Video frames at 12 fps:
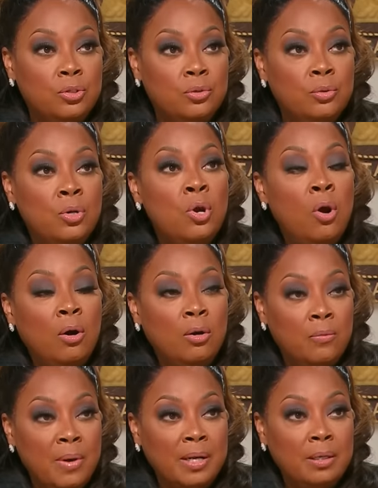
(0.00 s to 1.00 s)
you on
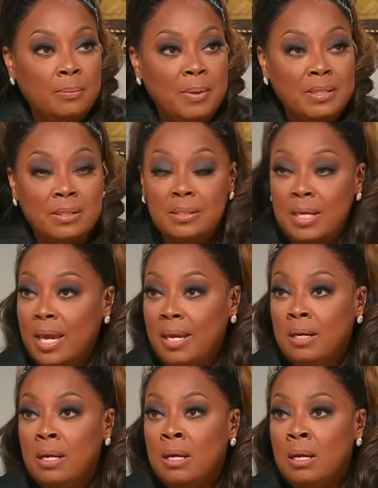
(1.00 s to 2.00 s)
a regular basis.
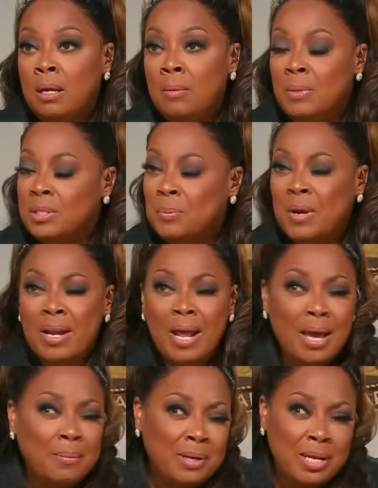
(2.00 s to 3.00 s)
And Ms. Brown,
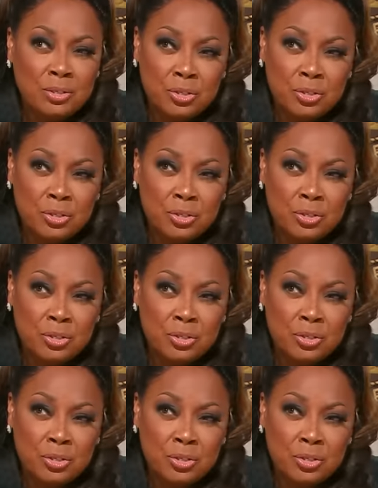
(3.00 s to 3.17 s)
I'm not